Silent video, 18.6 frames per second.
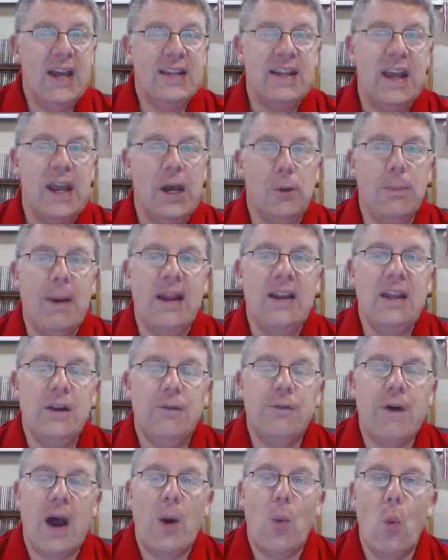to help
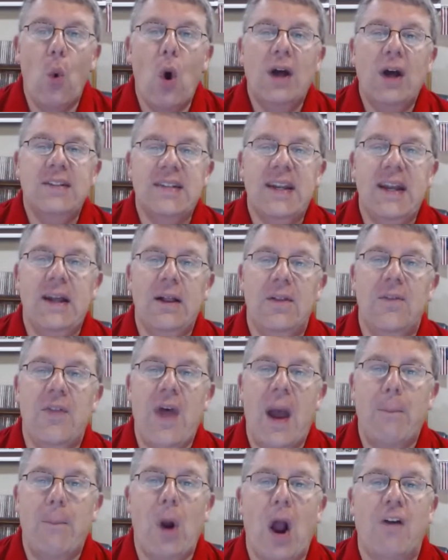identify what's killing
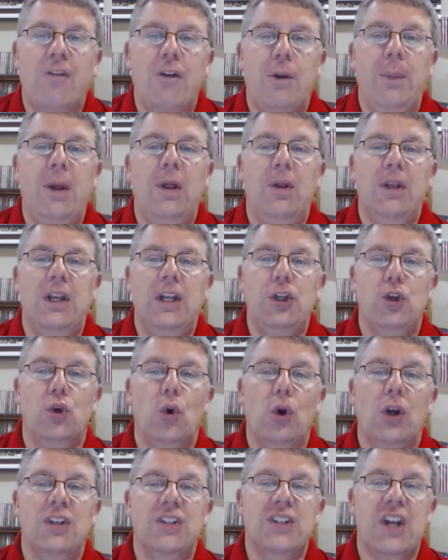that profitability in your
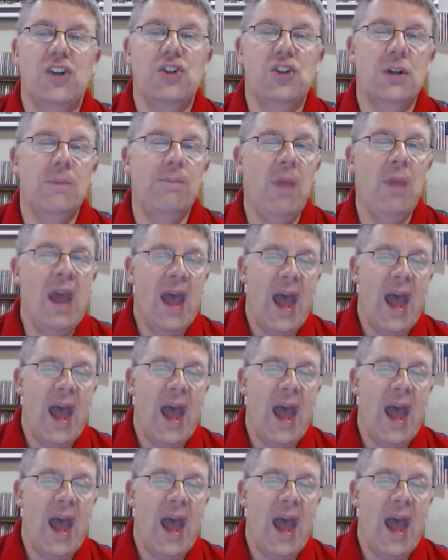organization